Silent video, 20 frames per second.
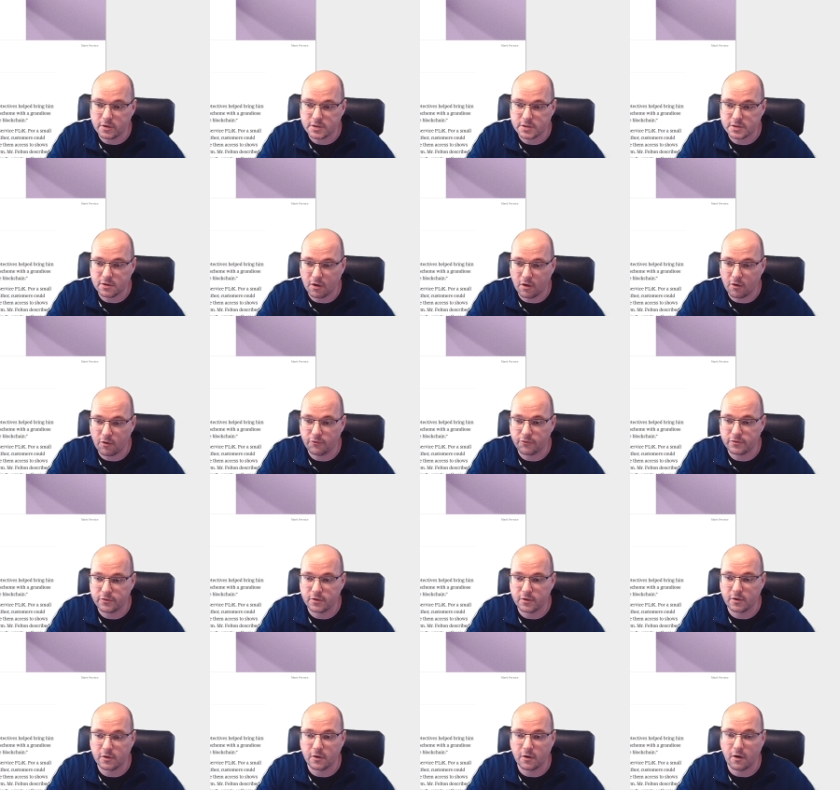
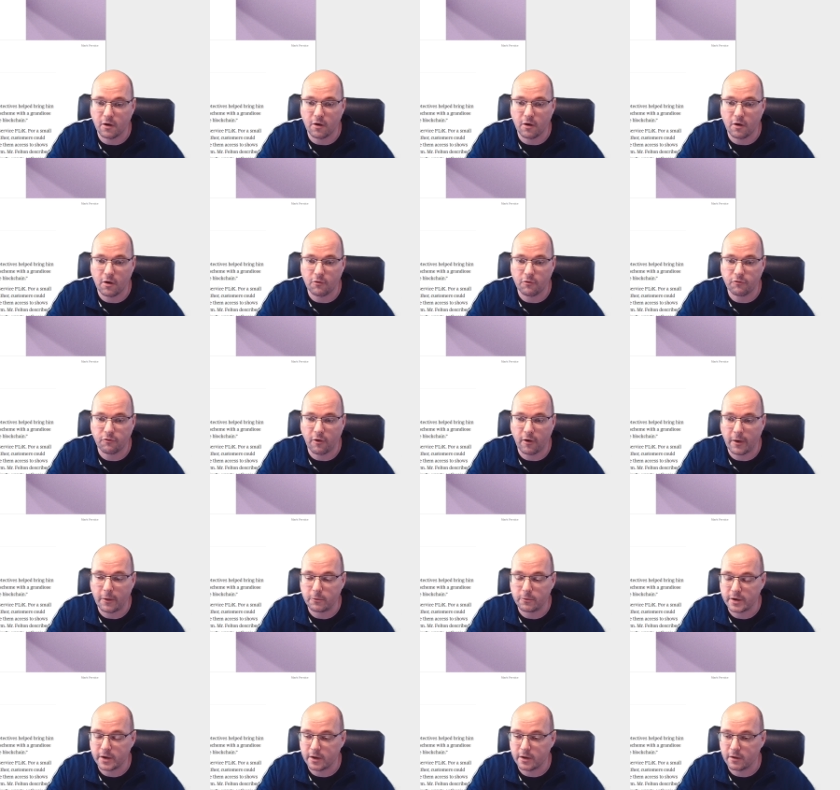after a
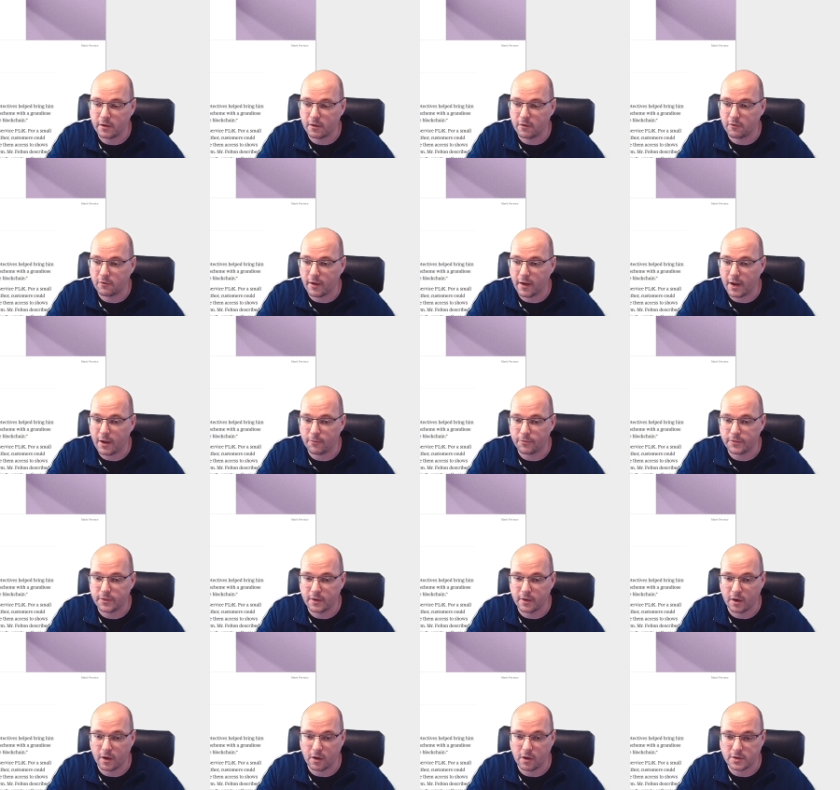founding round
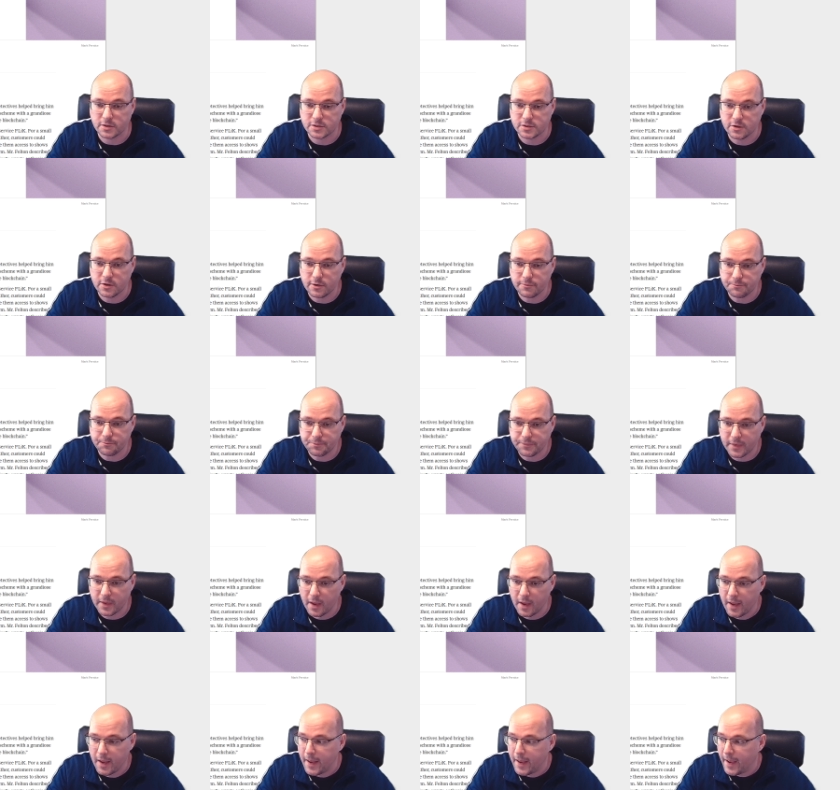last year.
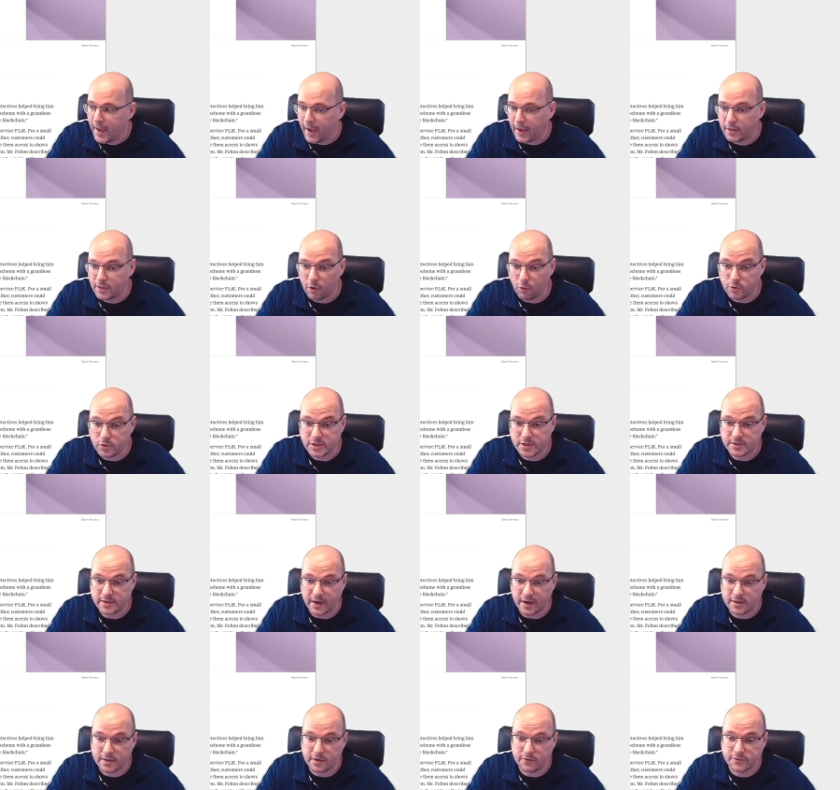And those
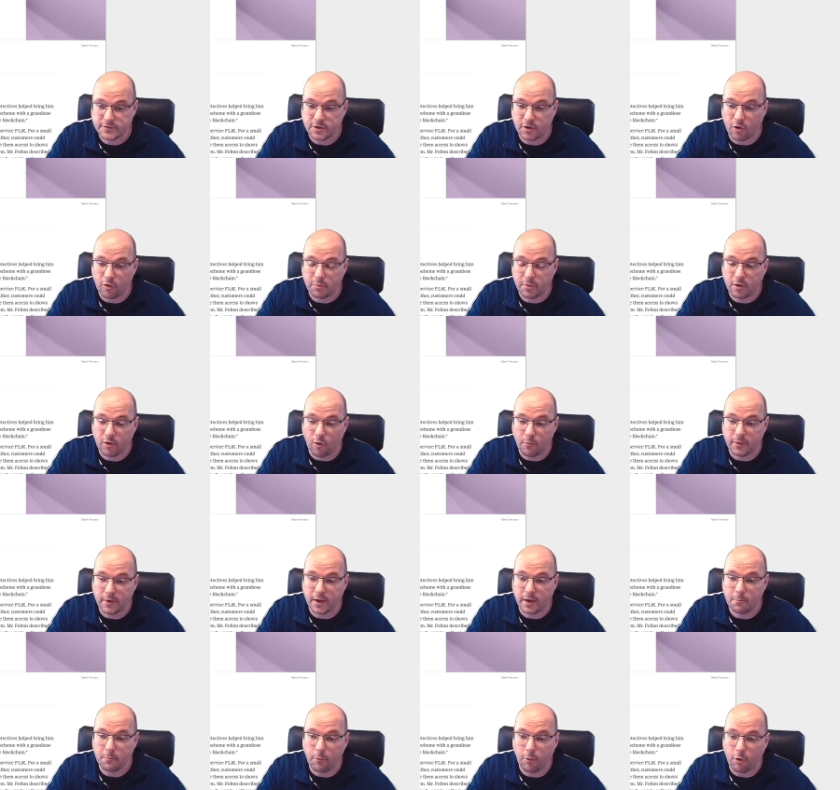detectives are becoming
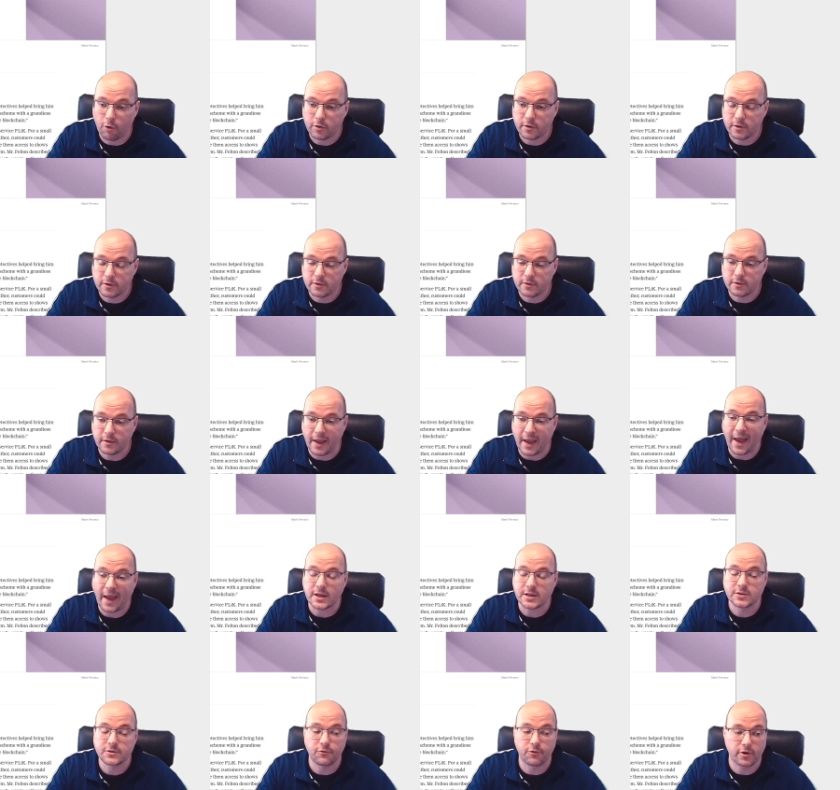important,
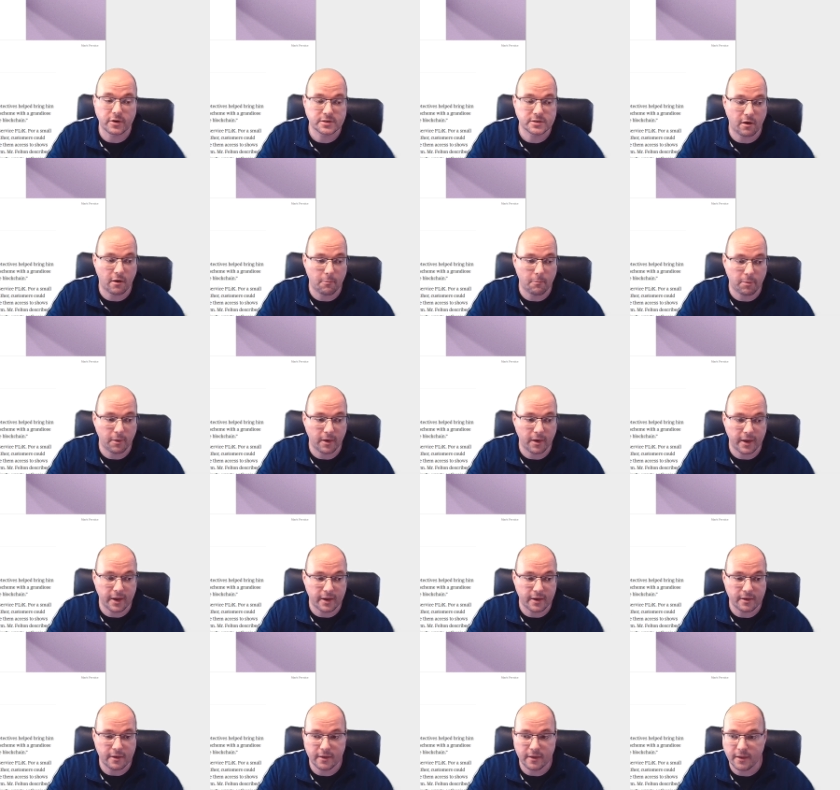as for example
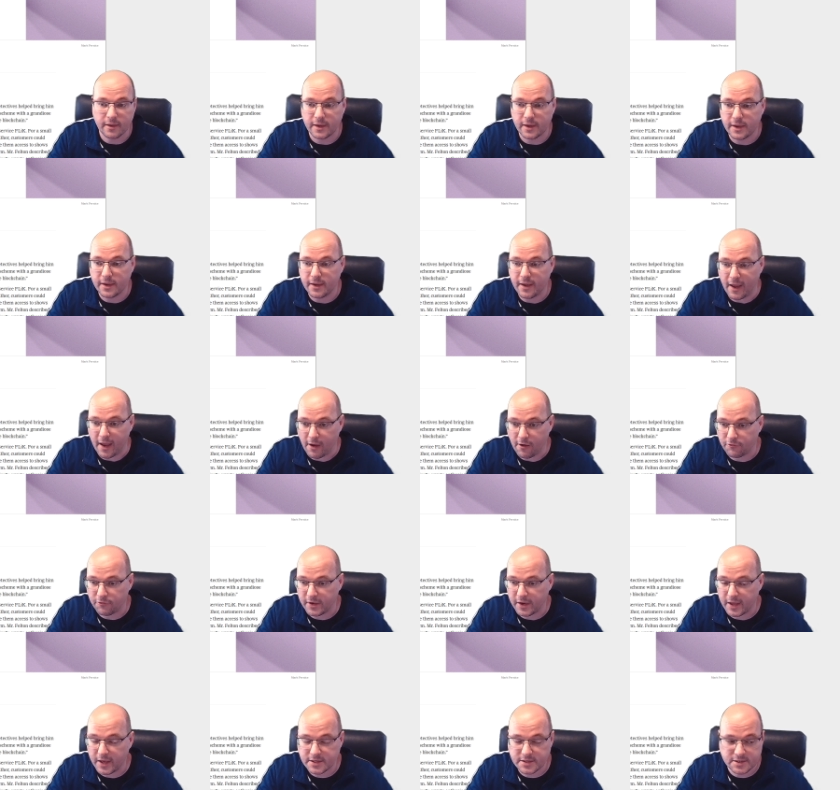in the
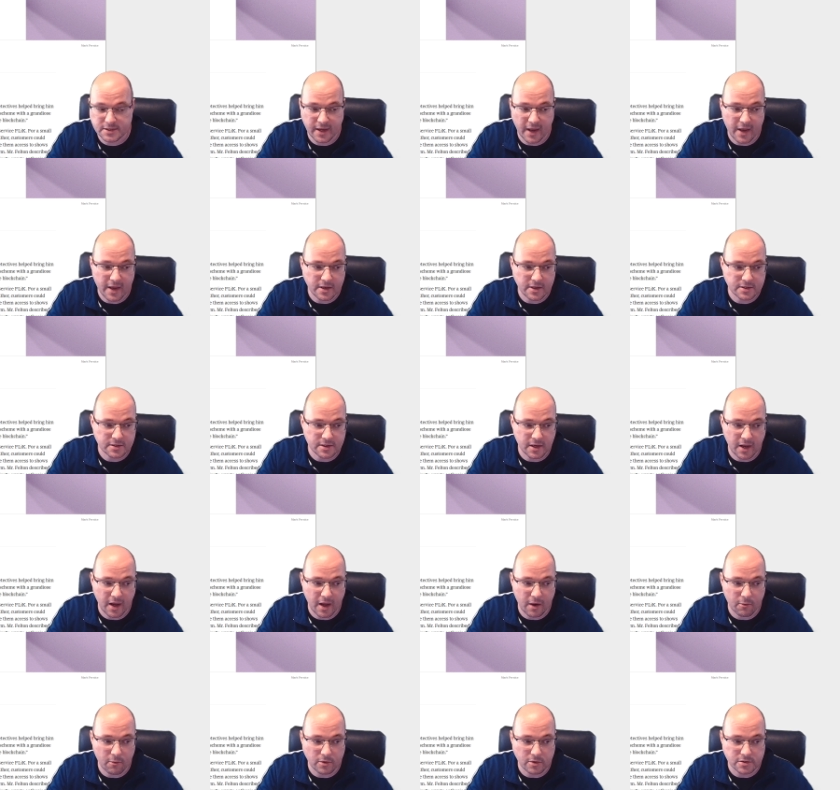FTX case
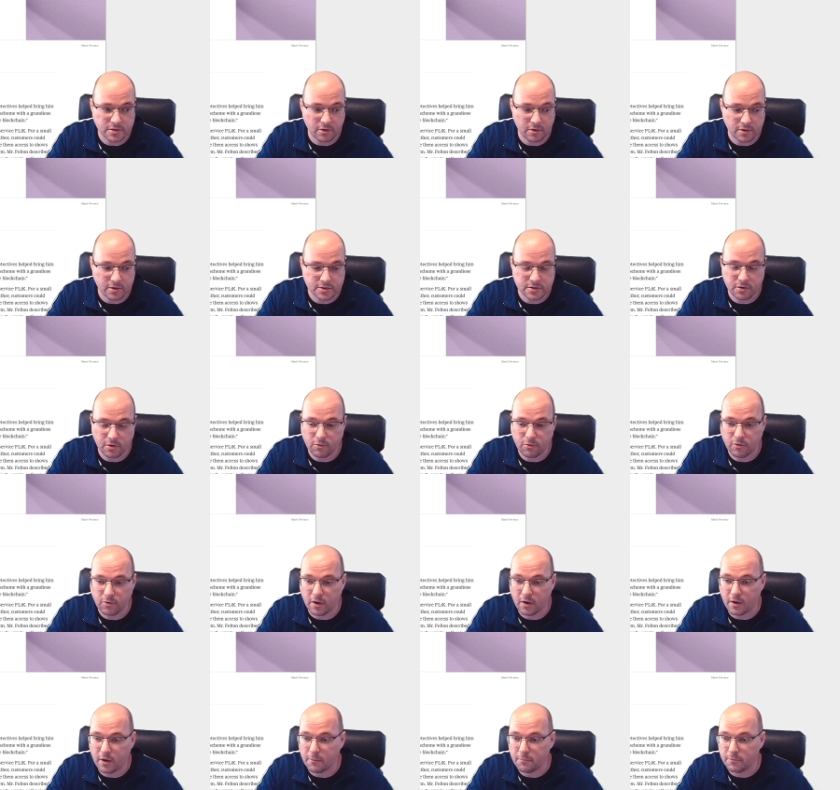I was
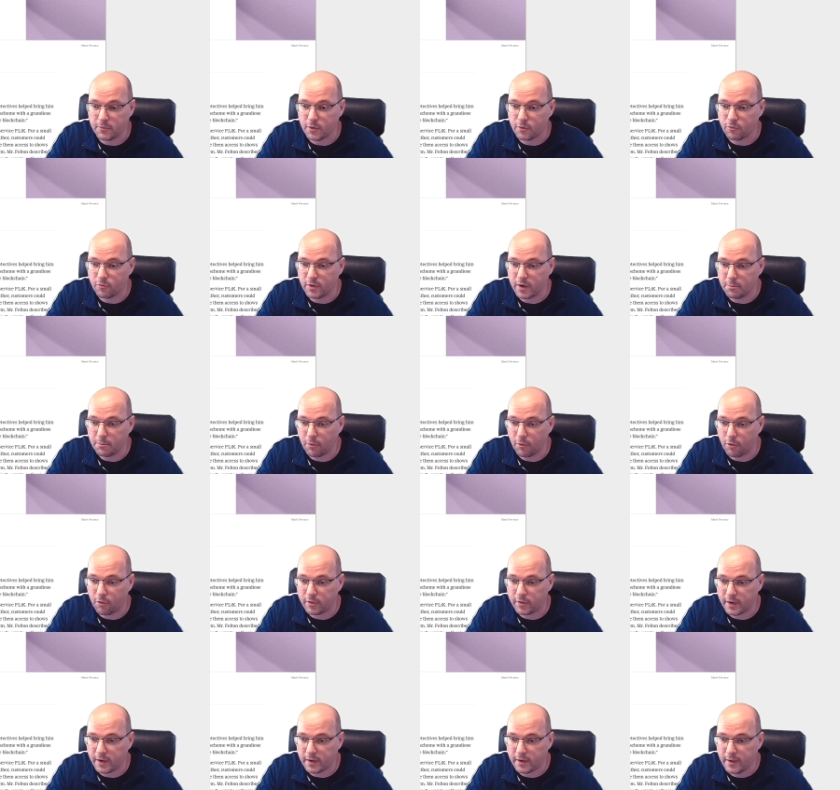also
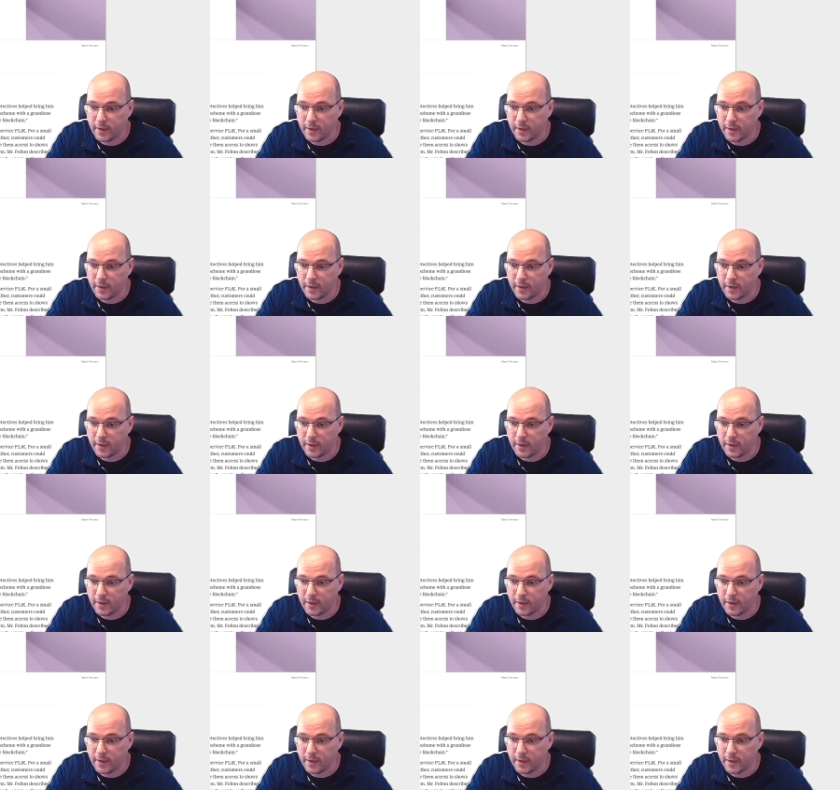reporting,